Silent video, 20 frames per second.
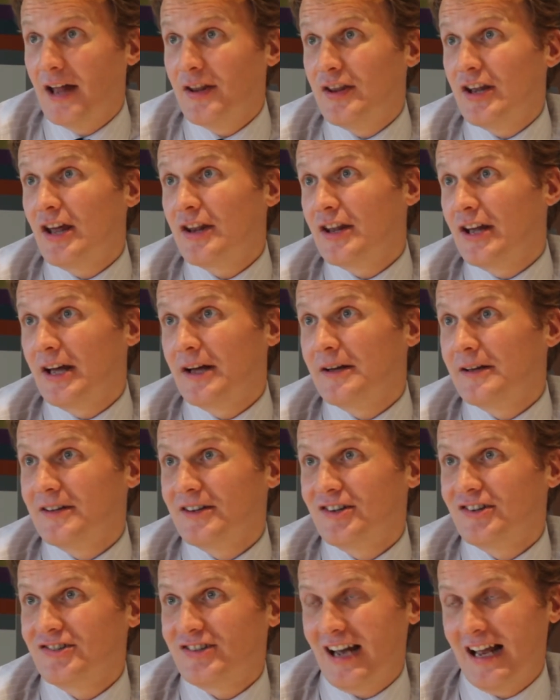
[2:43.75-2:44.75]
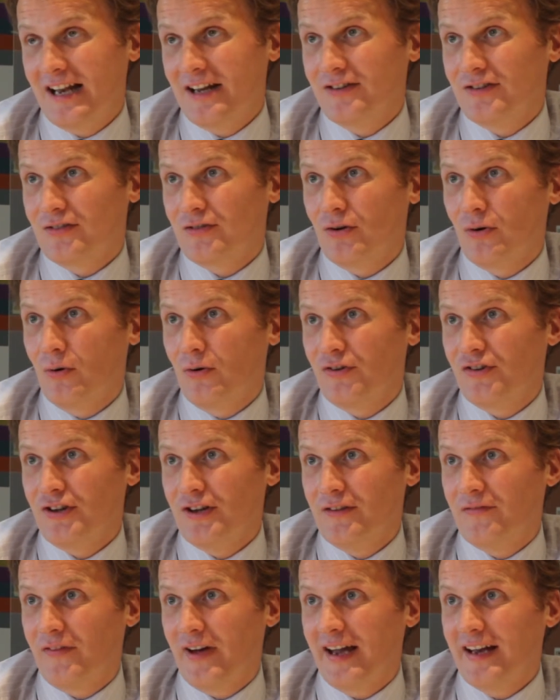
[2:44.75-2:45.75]
The other challenge, of course, that
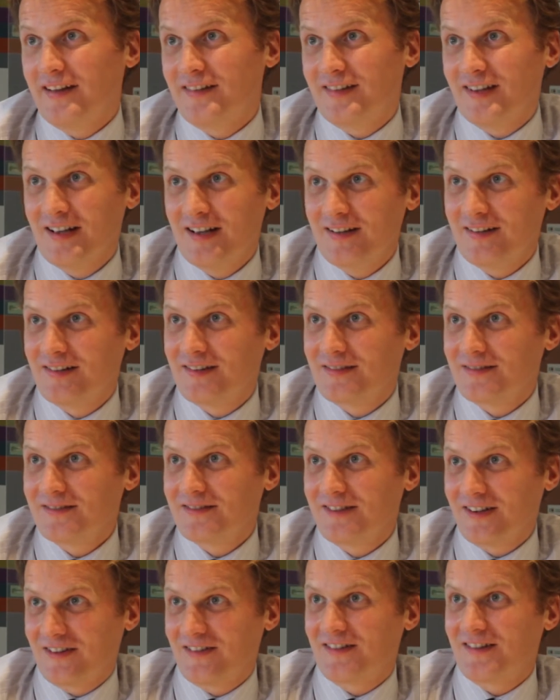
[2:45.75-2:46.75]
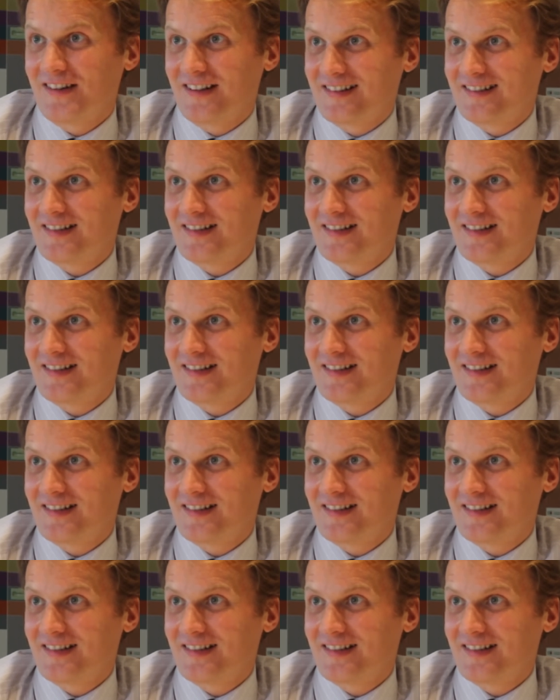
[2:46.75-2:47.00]
you face is just the